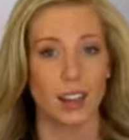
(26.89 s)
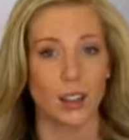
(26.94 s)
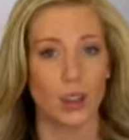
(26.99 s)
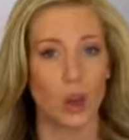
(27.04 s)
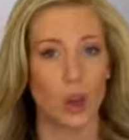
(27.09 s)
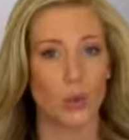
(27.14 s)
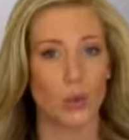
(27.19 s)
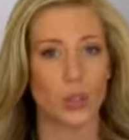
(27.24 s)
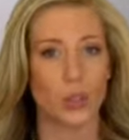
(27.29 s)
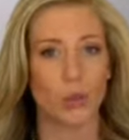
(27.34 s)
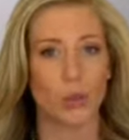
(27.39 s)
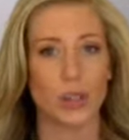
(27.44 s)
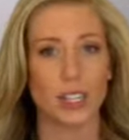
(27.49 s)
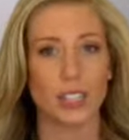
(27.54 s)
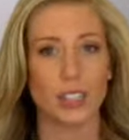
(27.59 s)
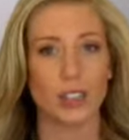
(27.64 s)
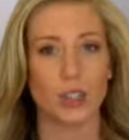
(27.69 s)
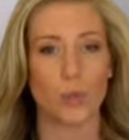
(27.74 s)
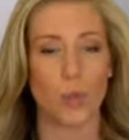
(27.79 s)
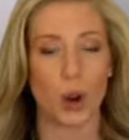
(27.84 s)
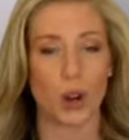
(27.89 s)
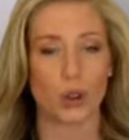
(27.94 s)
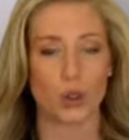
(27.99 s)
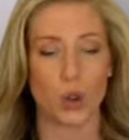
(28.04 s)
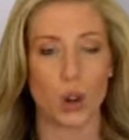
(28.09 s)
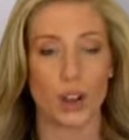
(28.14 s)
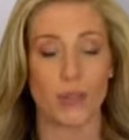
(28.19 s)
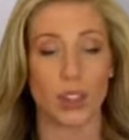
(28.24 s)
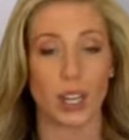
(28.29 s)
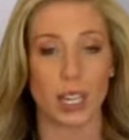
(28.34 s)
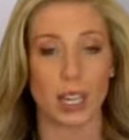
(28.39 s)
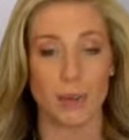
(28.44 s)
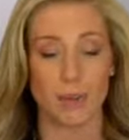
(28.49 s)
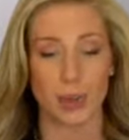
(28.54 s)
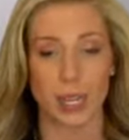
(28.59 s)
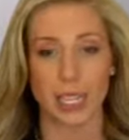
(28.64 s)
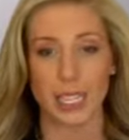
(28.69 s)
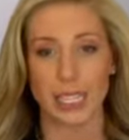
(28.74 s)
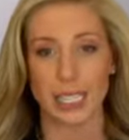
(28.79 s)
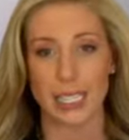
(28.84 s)
along with the recent departure of the
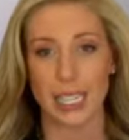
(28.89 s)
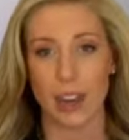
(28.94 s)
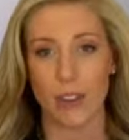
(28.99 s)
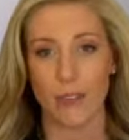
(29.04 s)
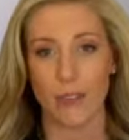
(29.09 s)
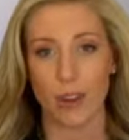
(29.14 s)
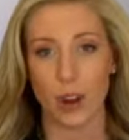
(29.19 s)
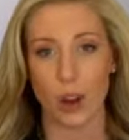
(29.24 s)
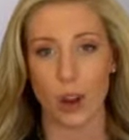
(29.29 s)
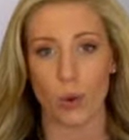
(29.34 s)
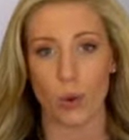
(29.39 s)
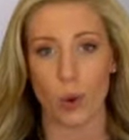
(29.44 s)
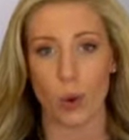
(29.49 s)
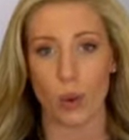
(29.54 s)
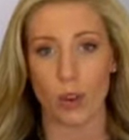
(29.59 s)
company's CFO,